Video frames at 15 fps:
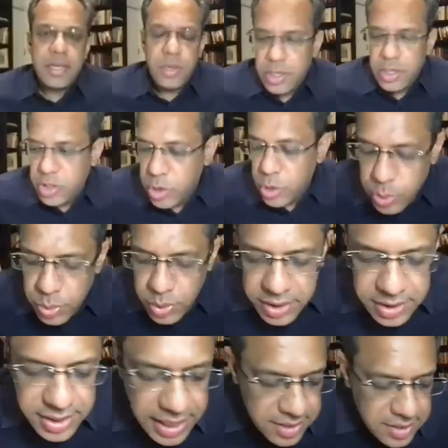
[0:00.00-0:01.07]
you, Anshu,
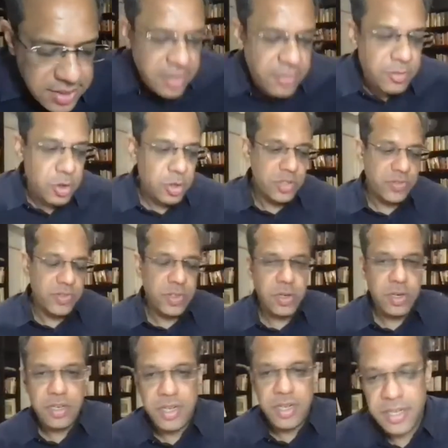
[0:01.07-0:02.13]
and thanks, Navroz,
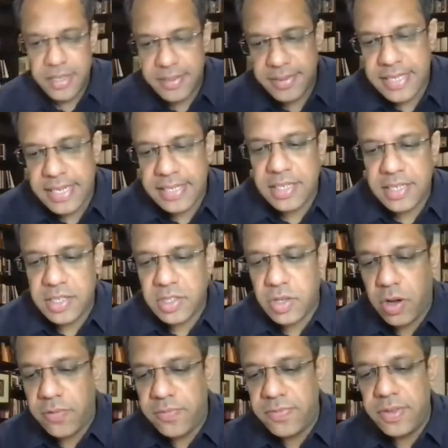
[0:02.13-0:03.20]
for setting us
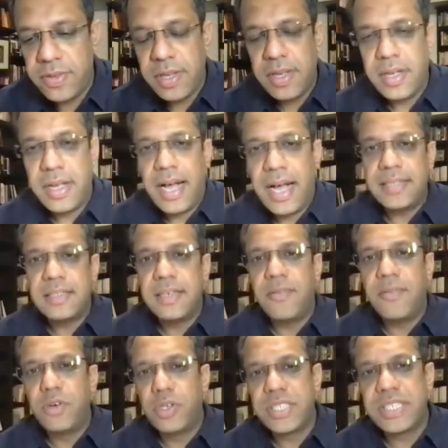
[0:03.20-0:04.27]
off. As
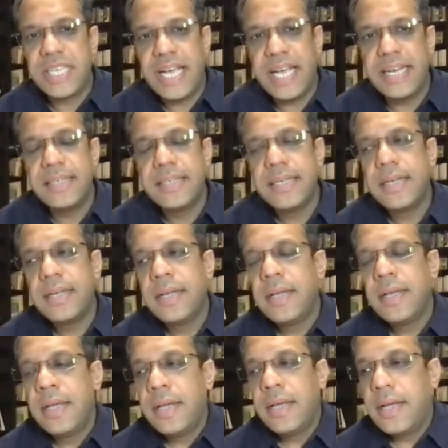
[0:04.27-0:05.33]
Navroz said,
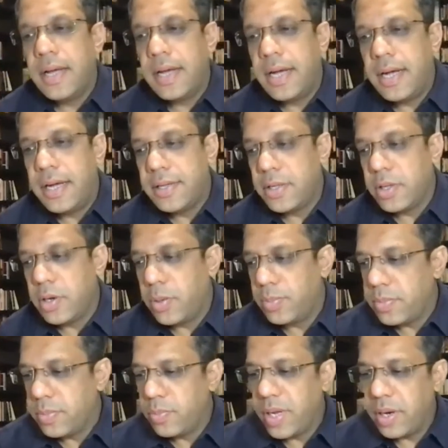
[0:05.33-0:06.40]

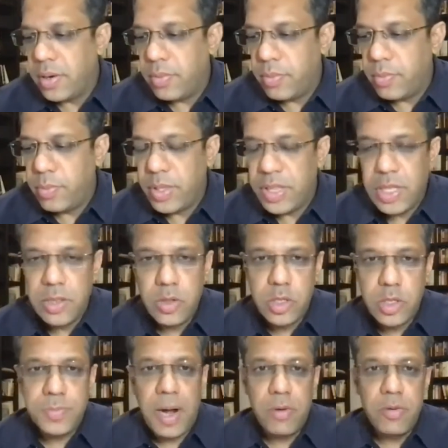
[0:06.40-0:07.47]
we are within
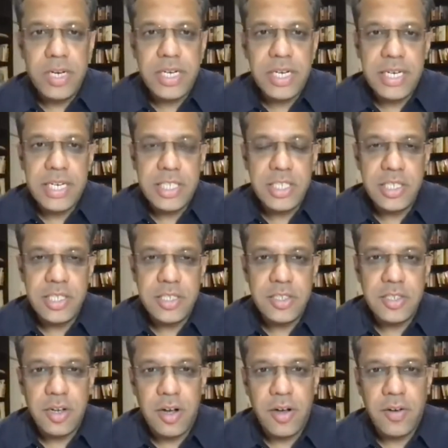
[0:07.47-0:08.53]
those boundary
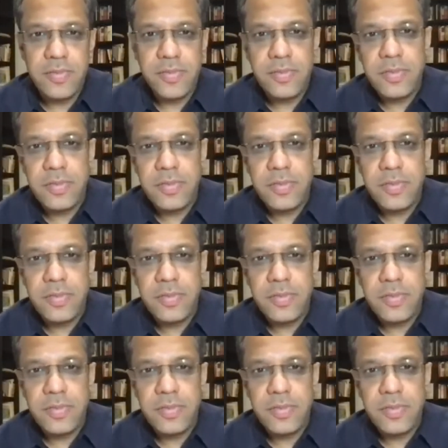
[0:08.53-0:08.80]
conditions of,